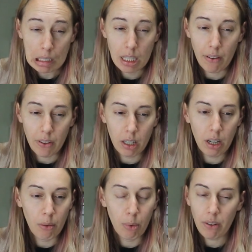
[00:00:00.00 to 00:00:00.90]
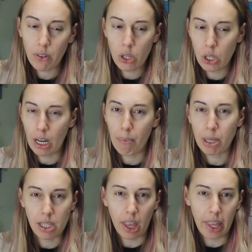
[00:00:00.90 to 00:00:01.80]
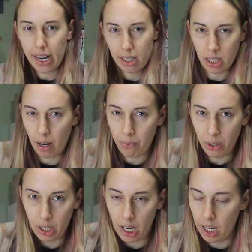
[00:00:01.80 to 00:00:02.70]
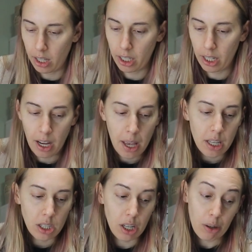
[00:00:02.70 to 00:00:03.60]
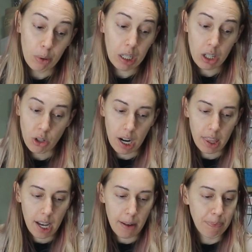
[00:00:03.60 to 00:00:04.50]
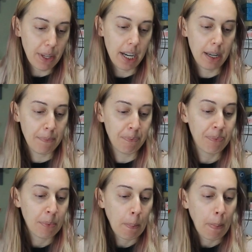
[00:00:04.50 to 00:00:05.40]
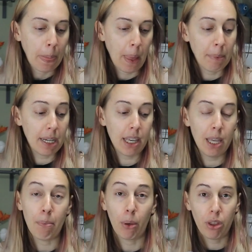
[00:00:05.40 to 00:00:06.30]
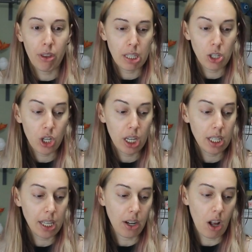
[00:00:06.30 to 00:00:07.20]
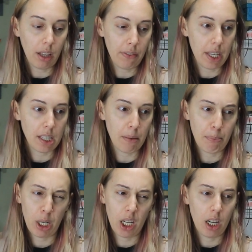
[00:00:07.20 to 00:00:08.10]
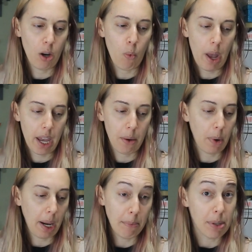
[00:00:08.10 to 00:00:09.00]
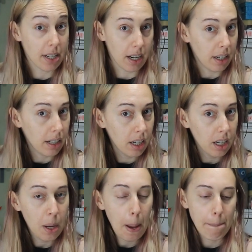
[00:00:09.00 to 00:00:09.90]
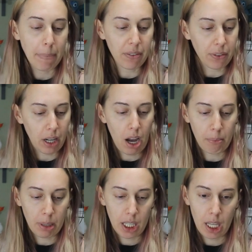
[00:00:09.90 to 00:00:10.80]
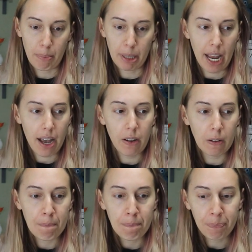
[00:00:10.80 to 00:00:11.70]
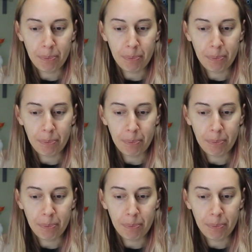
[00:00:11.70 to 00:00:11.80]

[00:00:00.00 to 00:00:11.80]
seven, whatever step is the last step for the collar. So we're gonna try that. Um, I'm gonna keep both of these sheets and all of this and put it away when I'm done. But for now, I'm gonna keep it out.